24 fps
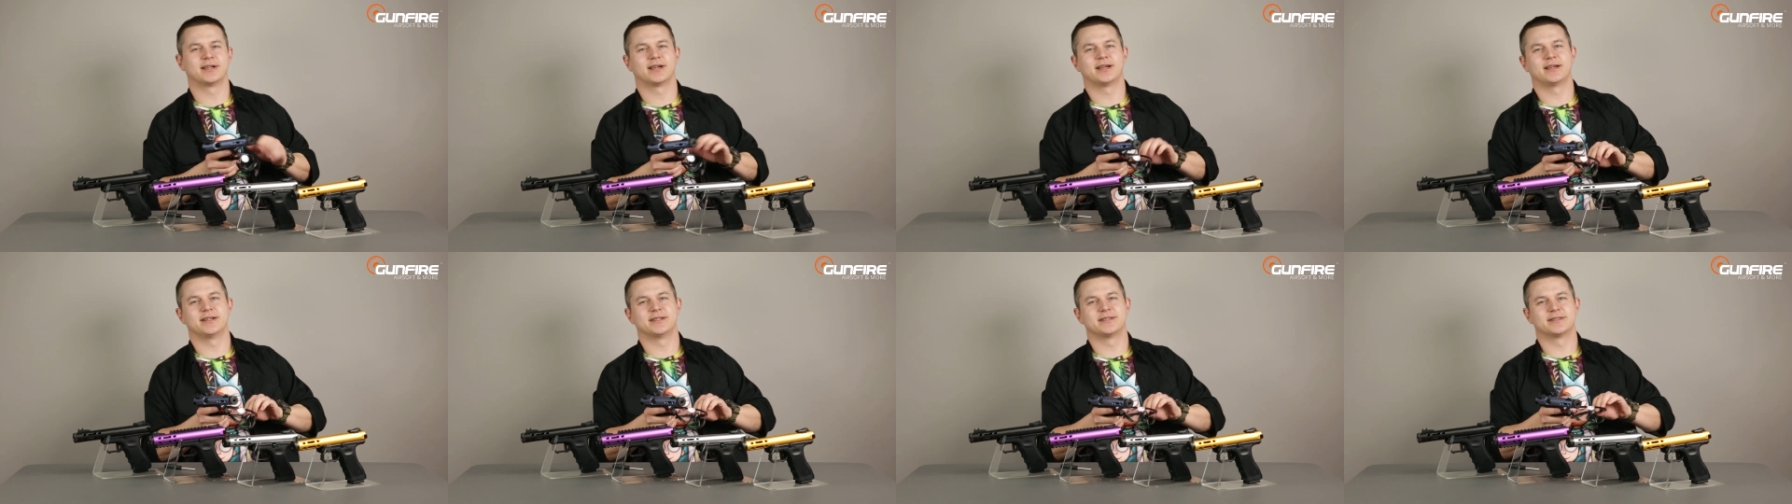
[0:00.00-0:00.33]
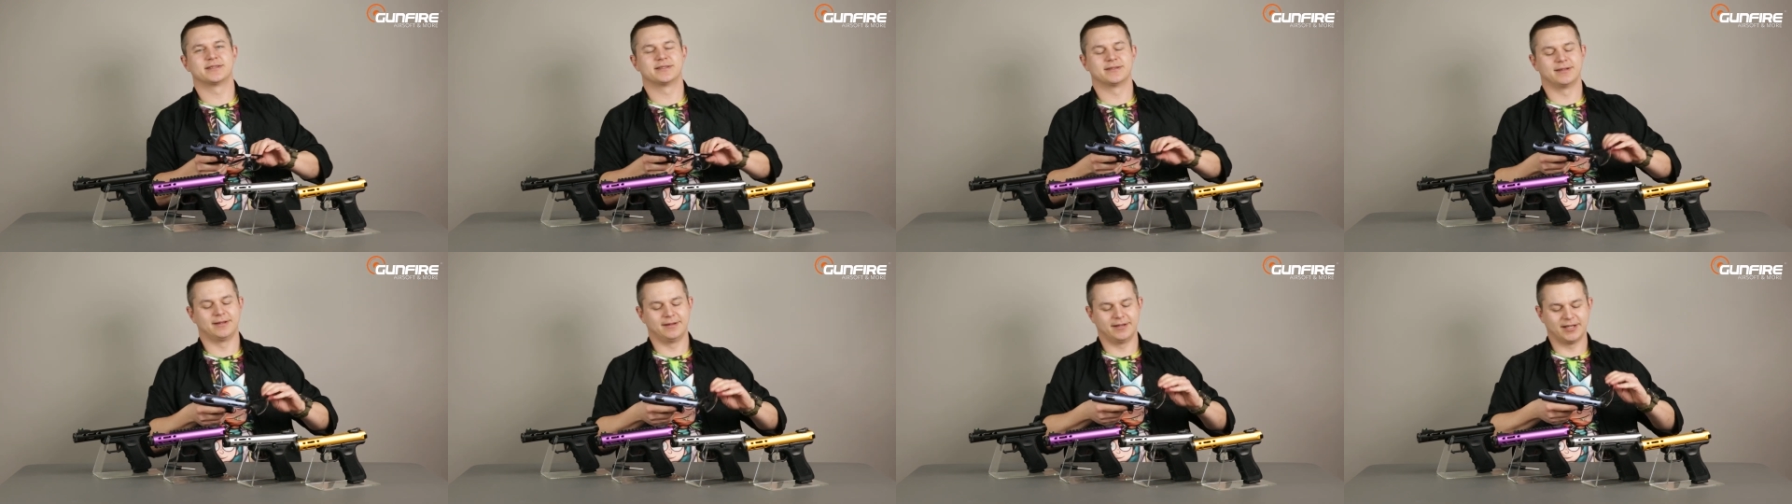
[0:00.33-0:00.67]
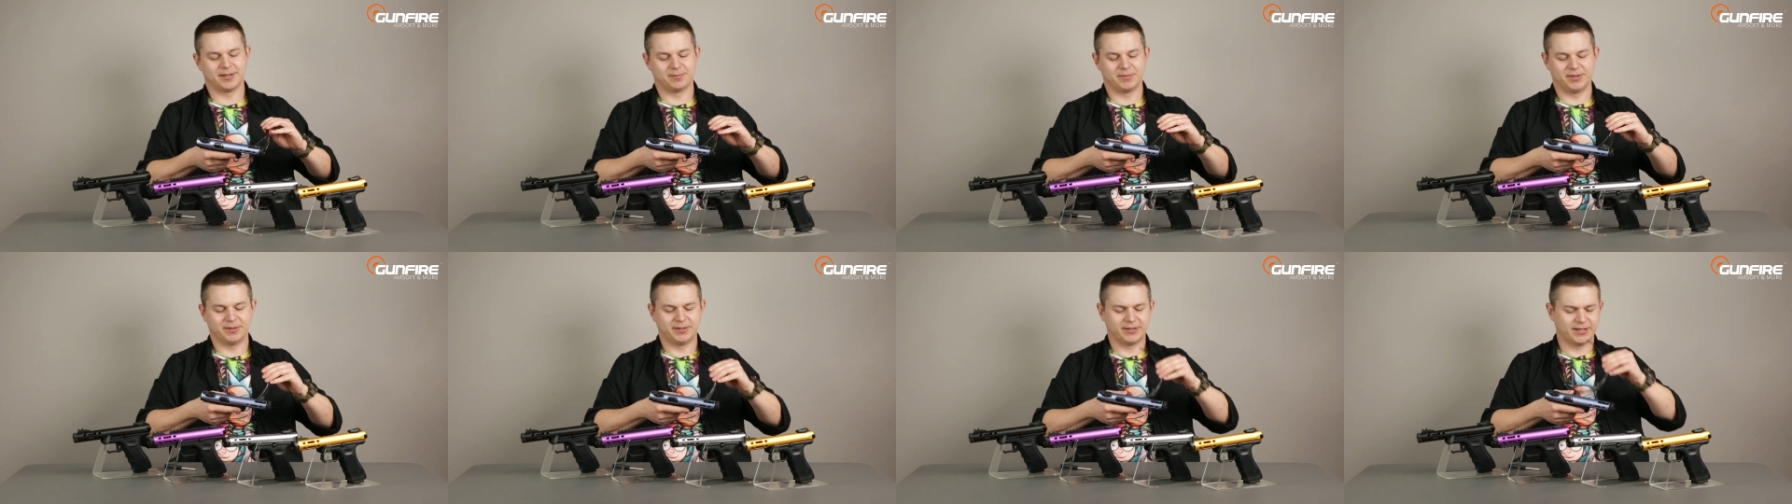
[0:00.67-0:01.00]
case,
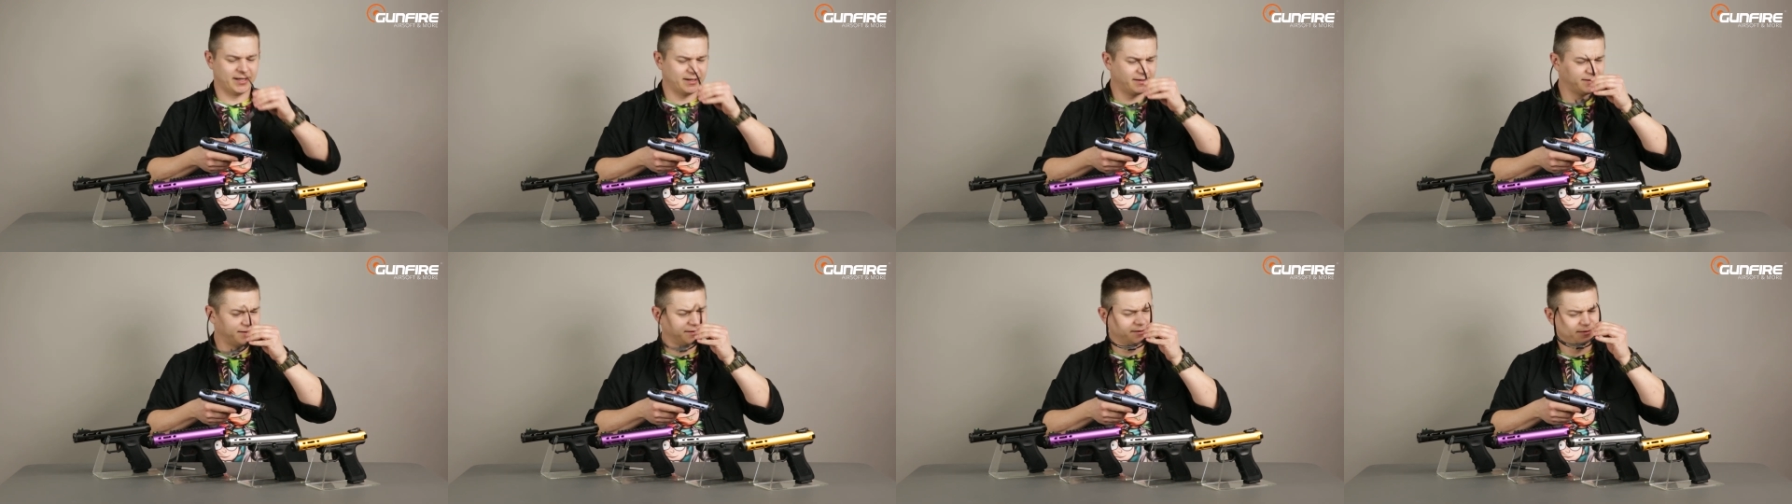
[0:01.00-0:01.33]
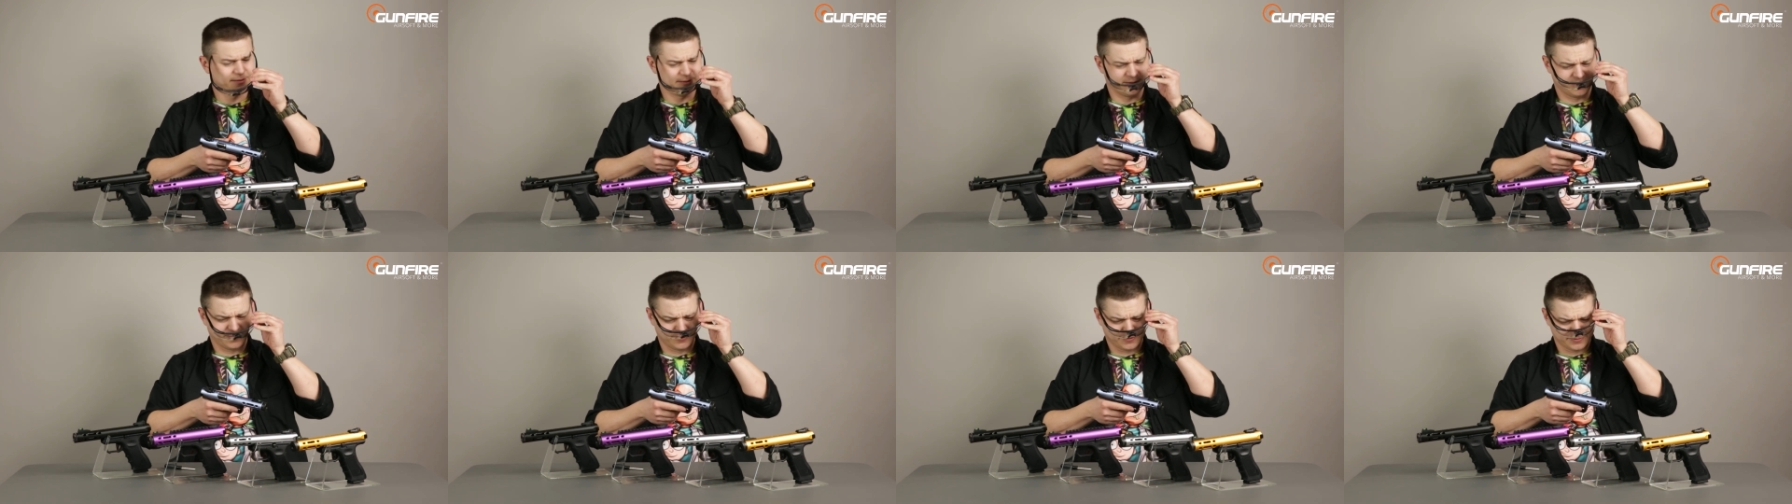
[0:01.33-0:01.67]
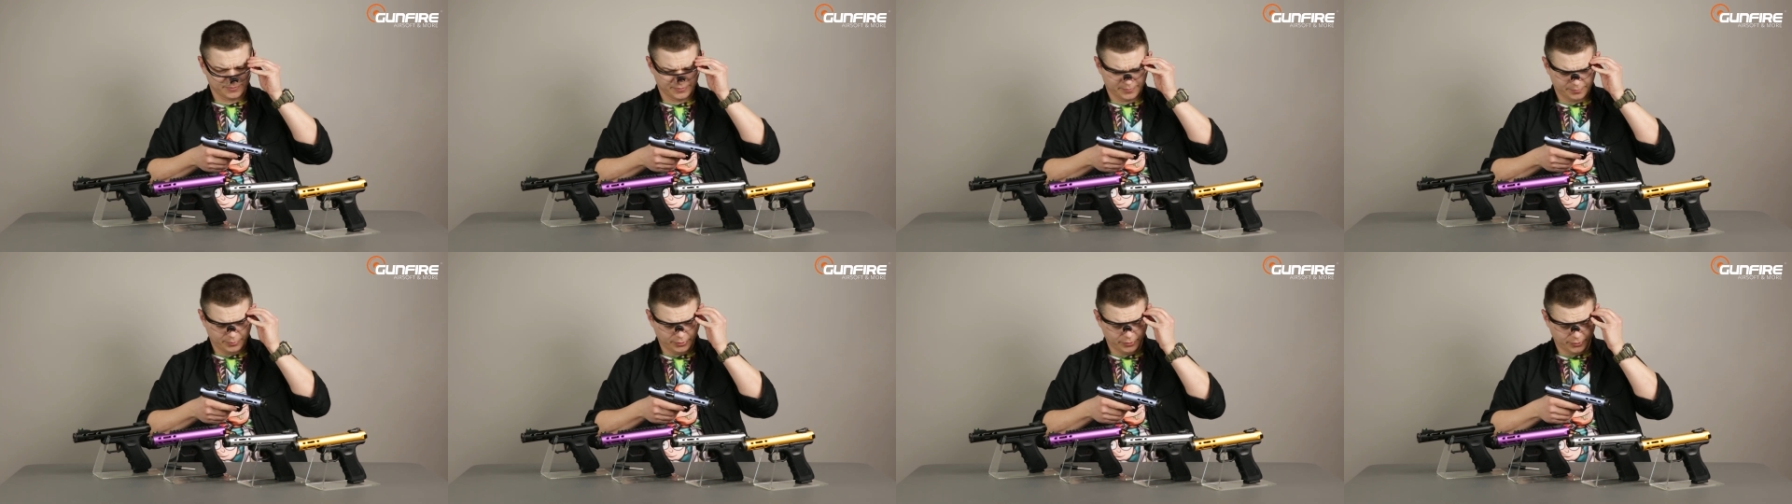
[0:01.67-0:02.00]
let me take
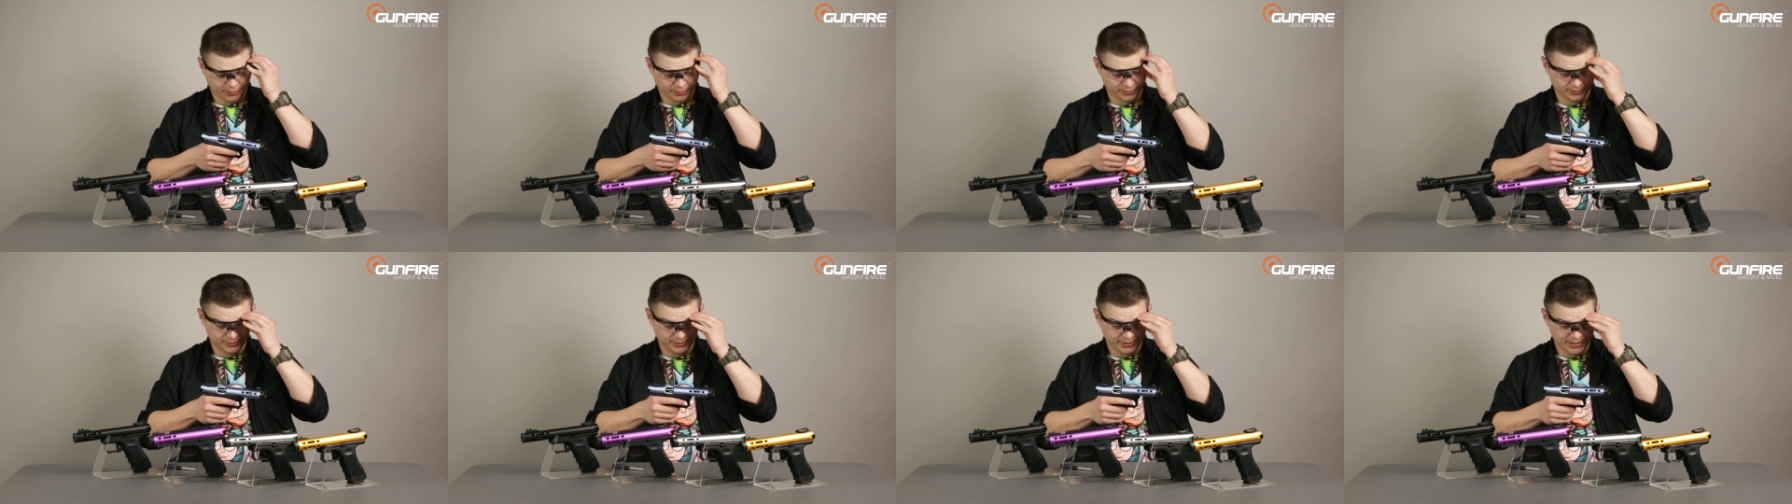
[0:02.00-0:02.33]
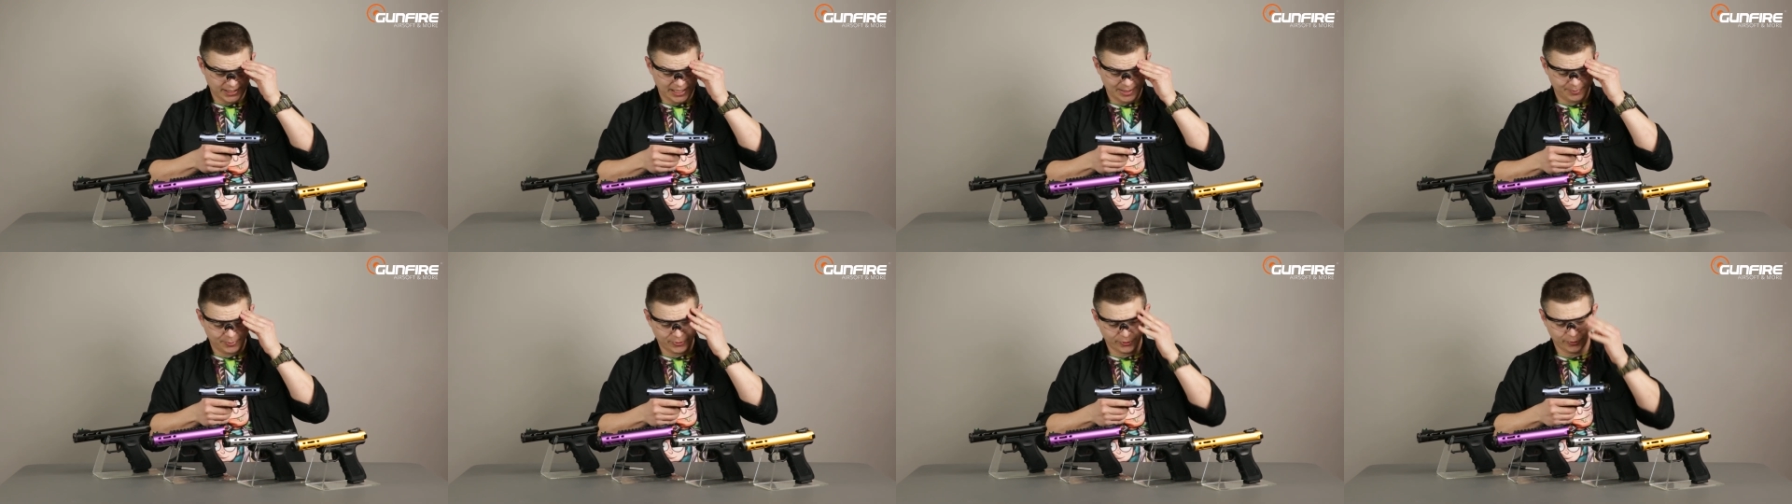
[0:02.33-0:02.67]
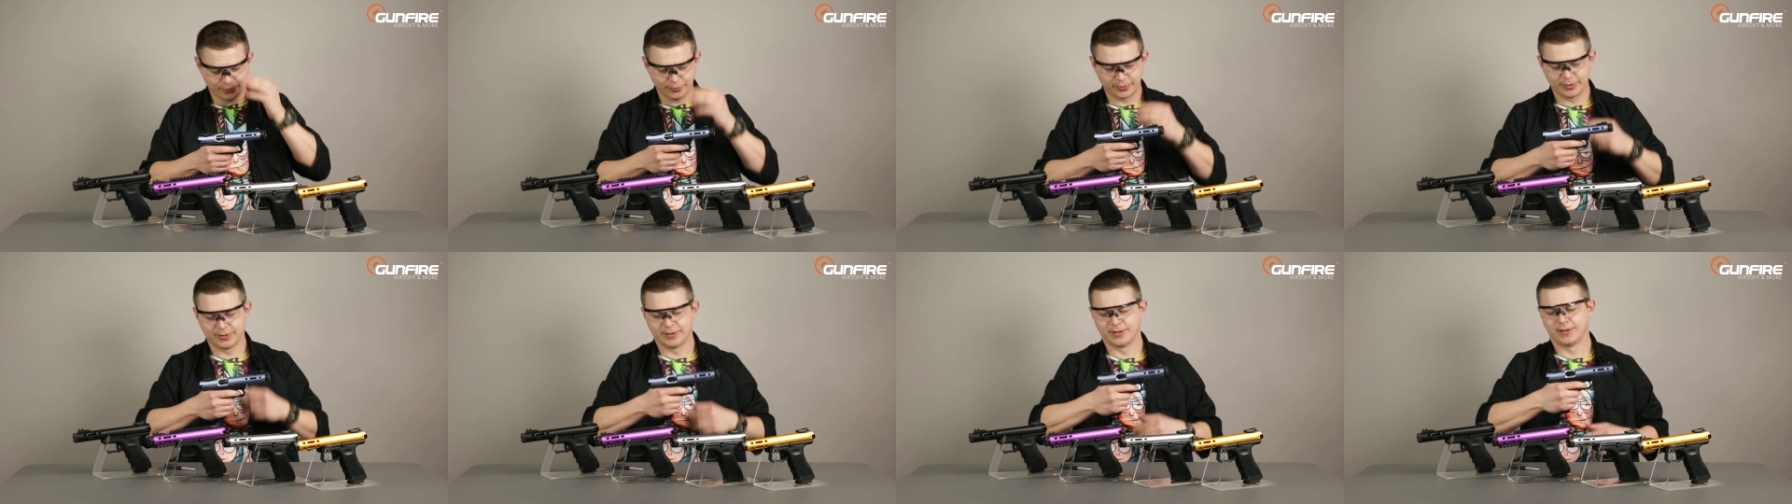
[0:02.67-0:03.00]
on, put on the
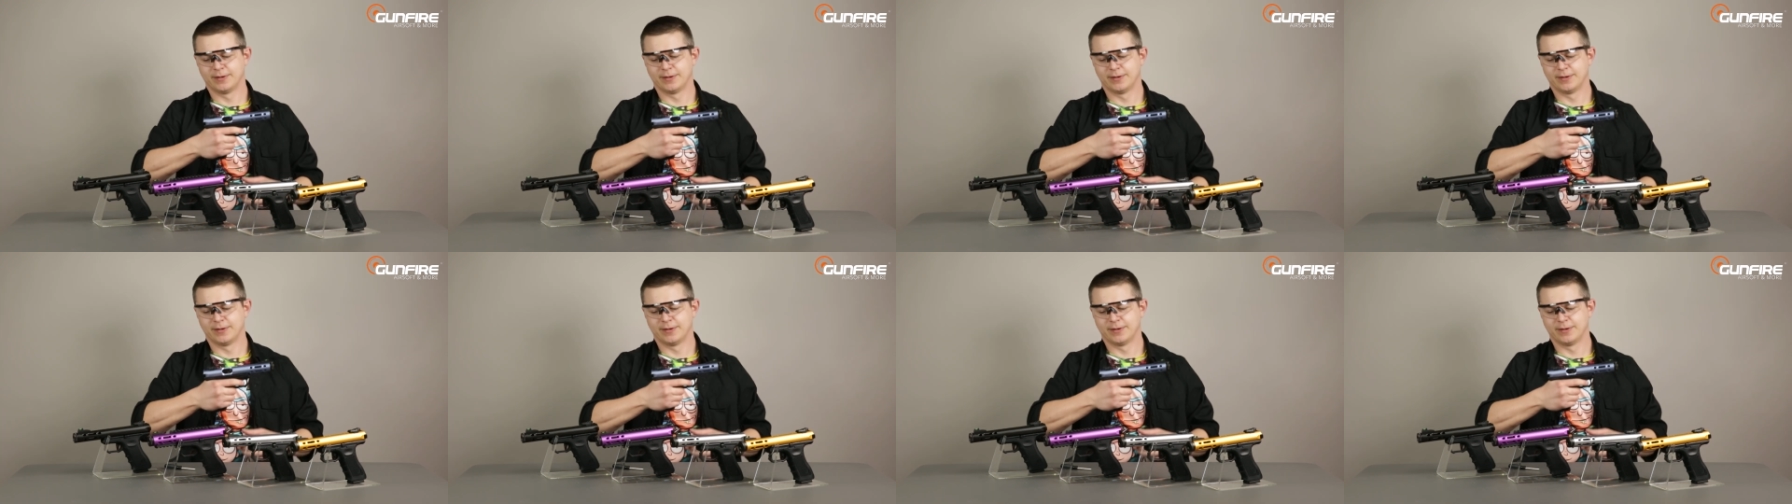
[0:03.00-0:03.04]
iPro.